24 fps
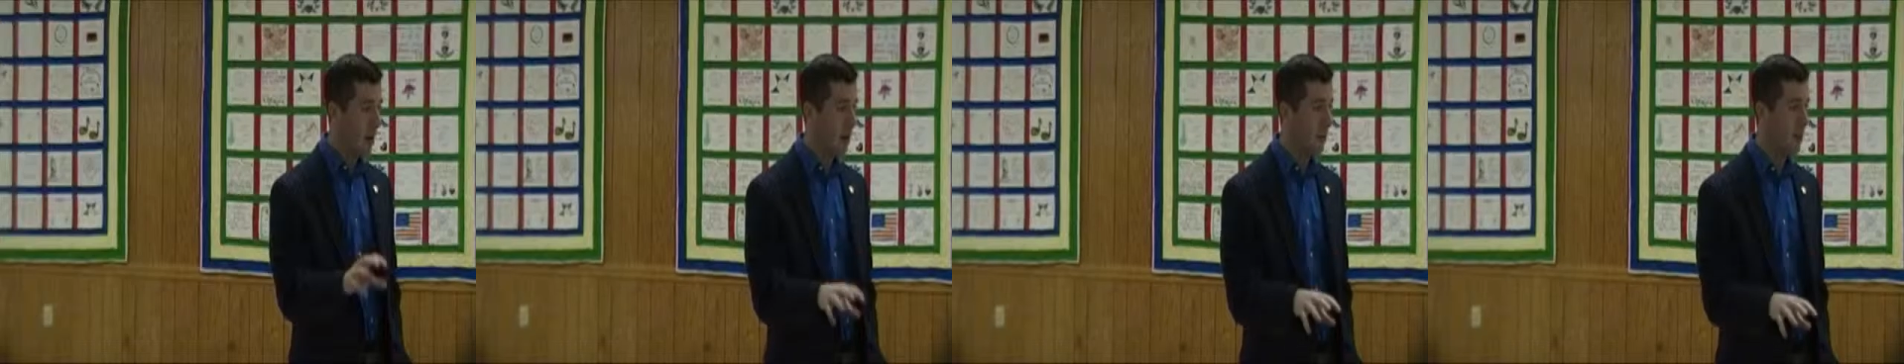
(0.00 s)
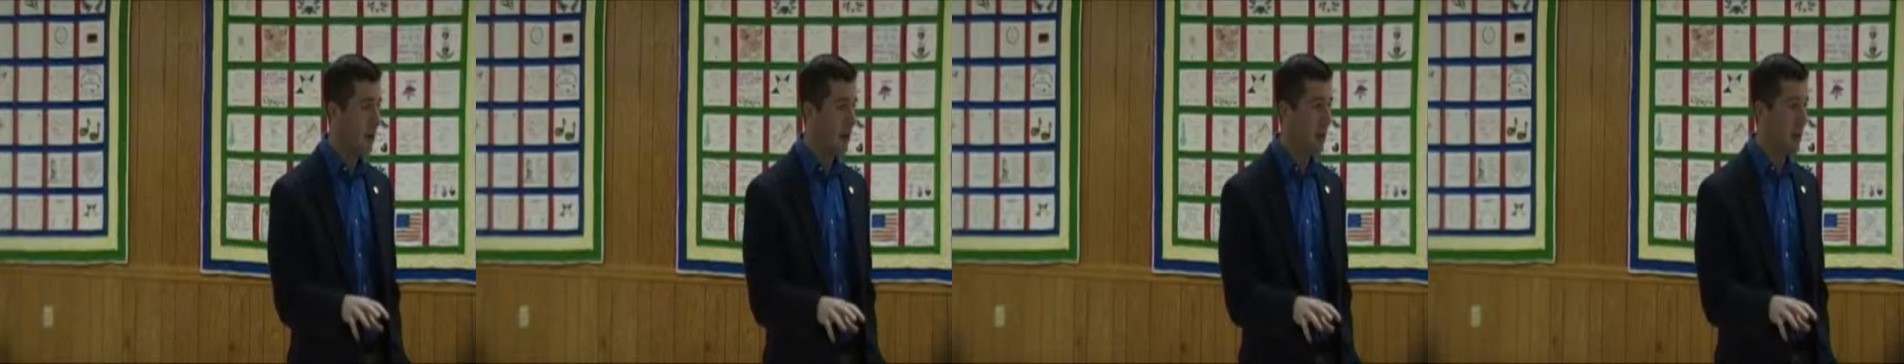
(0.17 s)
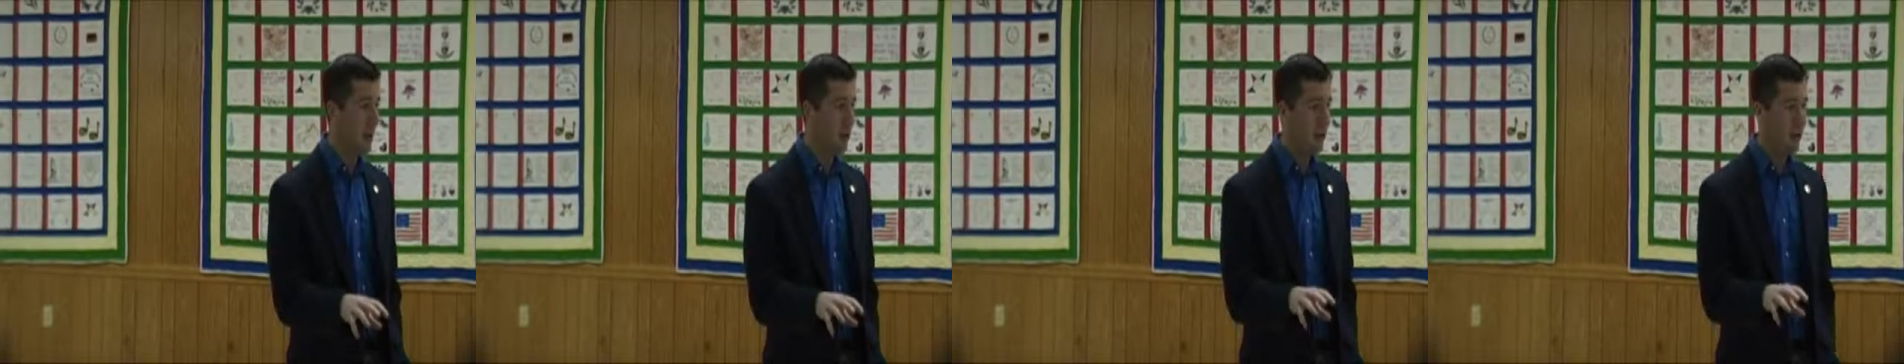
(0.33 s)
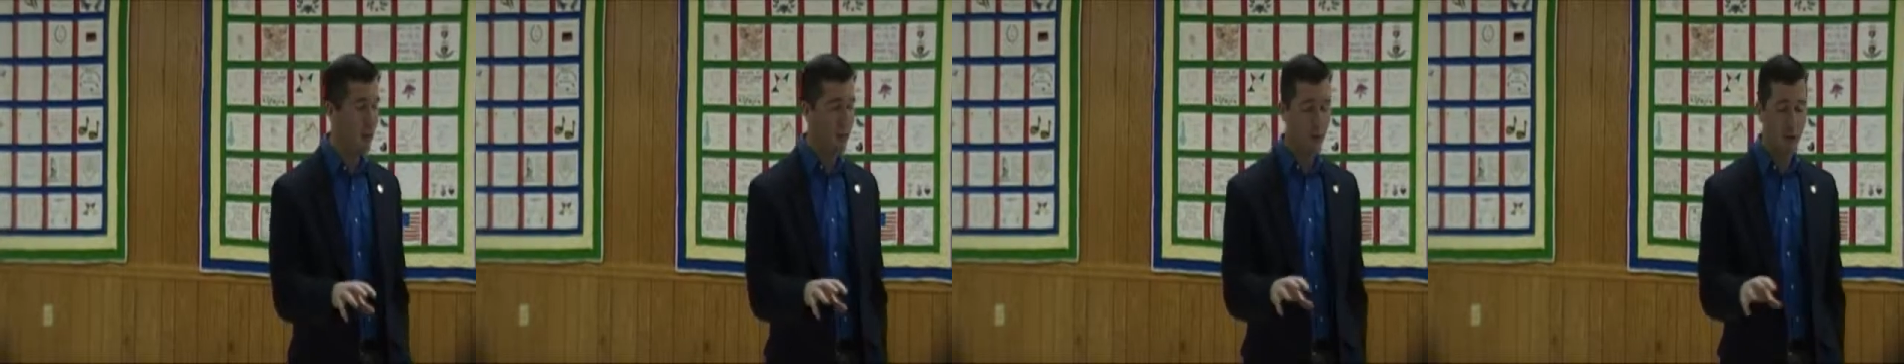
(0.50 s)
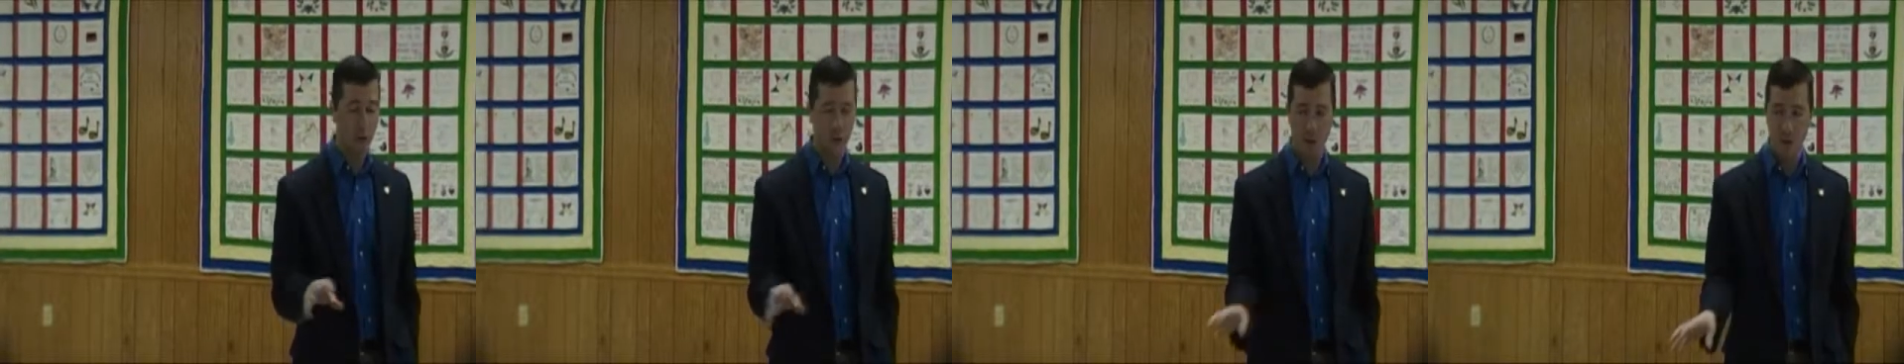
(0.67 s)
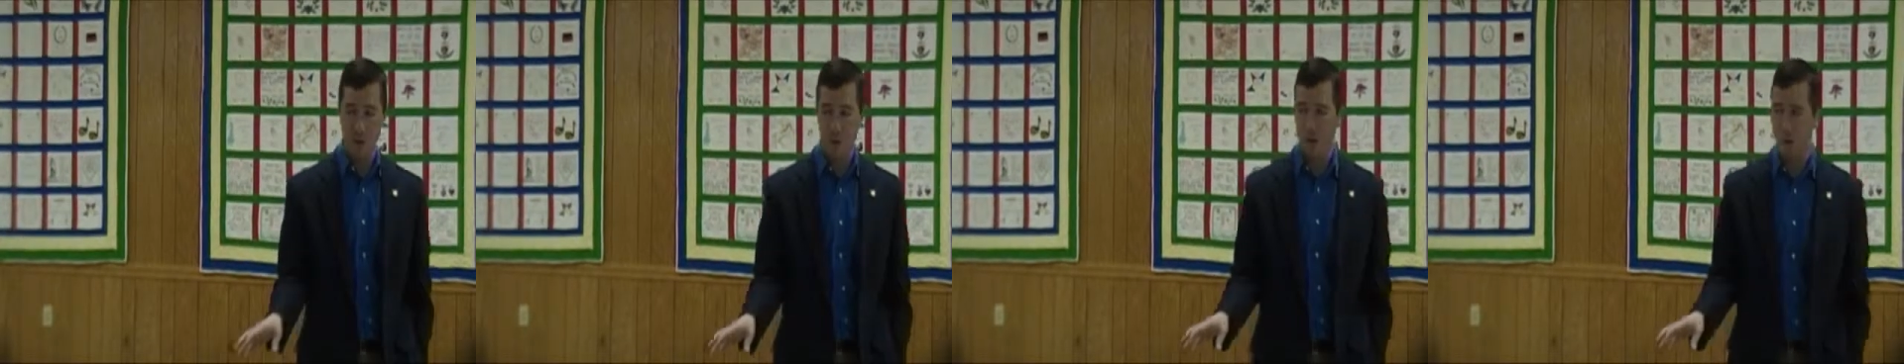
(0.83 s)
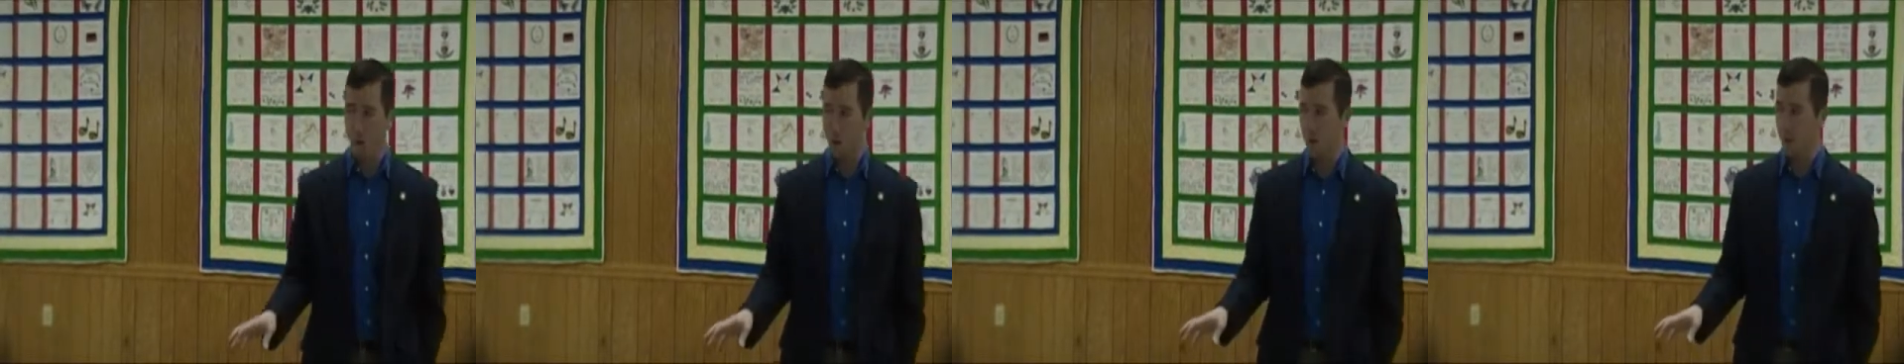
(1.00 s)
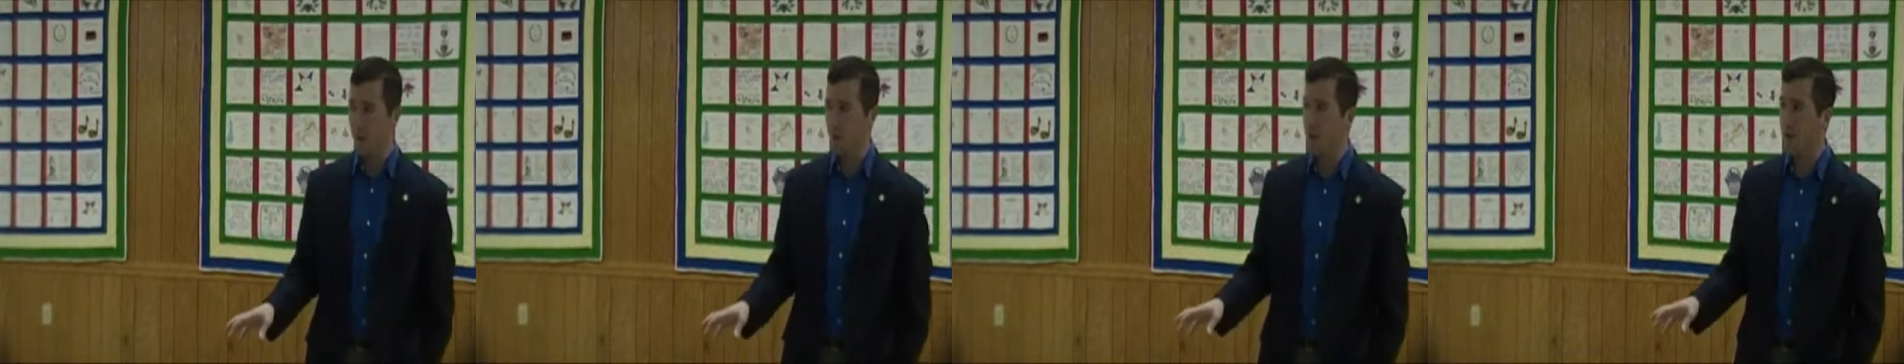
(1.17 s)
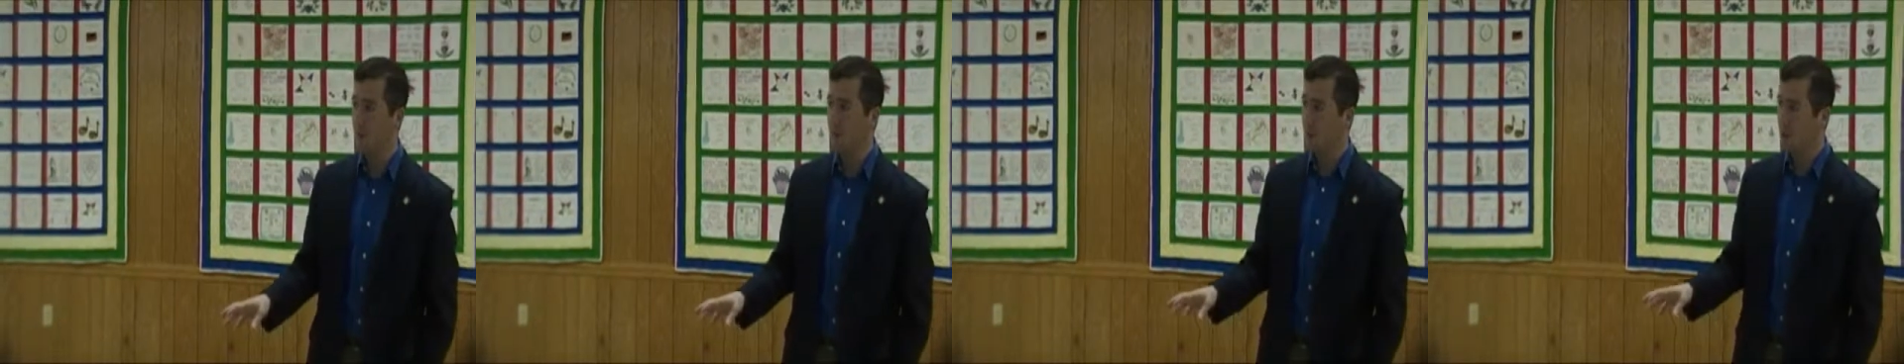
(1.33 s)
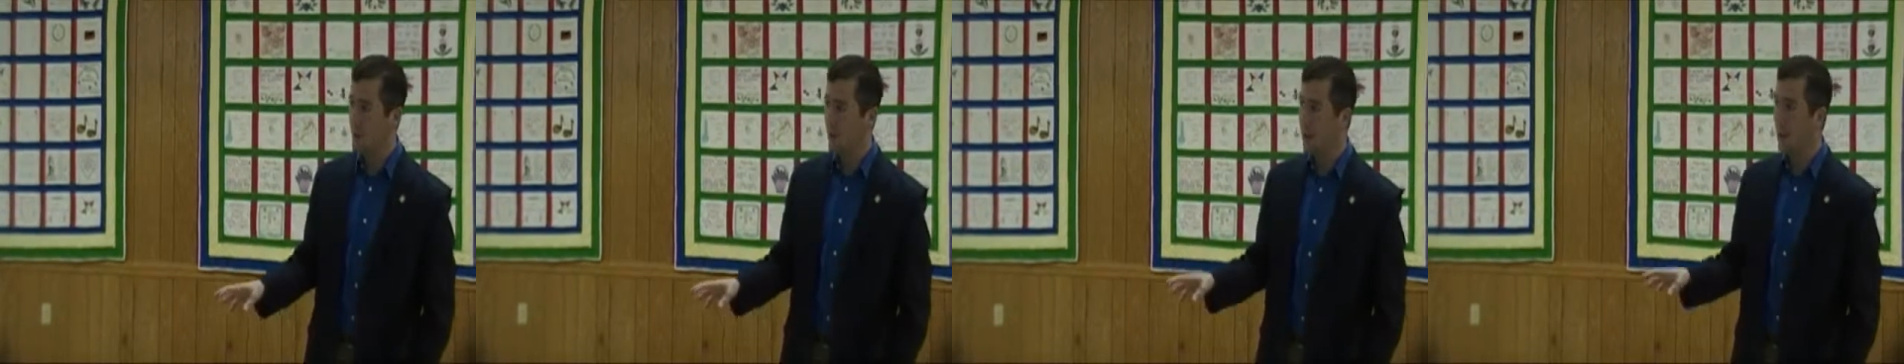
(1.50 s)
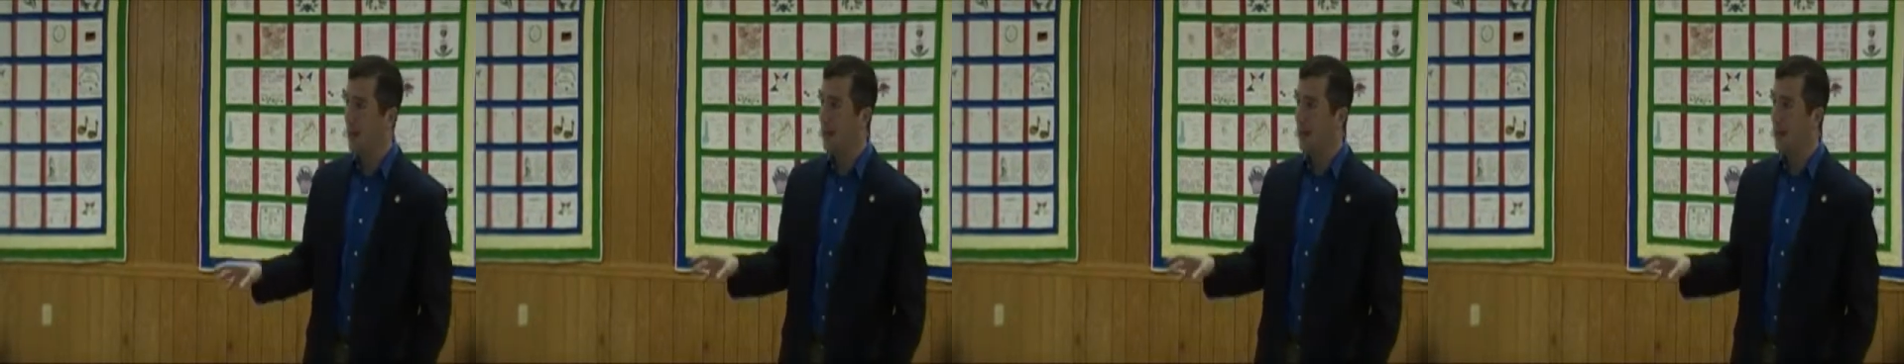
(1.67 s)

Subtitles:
recommendations to the General Assembly